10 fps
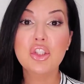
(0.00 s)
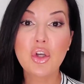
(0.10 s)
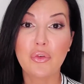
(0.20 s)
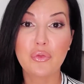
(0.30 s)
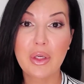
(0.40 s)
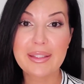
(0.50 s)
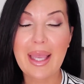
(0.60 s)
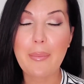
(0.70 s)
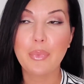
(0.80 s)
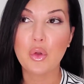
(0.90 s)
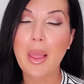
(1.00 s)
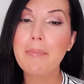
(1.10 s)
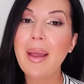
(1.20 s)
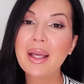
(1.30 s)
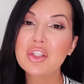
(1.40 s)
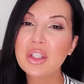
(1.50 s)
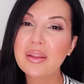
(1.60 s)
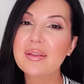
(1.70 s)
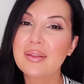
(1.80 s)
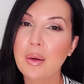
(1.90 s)
So for example, imagine
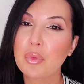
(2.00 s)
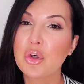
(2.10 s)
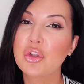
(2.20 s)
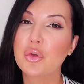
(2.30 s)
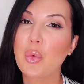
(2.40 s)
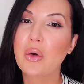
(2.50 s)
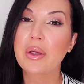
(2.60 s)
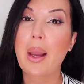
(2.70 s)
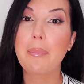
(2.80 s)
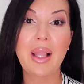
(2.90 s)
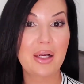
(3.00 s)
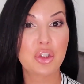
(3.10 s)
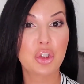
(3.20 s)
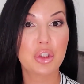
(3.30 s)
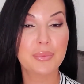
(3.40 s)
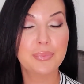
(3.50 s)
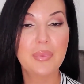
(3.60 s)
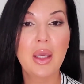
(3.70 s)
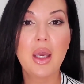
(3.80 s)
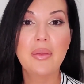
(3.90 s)
in the summer you're wearing a black shirt.
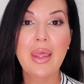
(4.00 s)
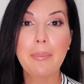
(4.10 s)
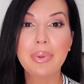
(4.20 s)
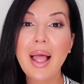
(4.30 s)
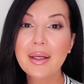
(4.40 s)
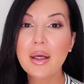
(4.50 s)
That black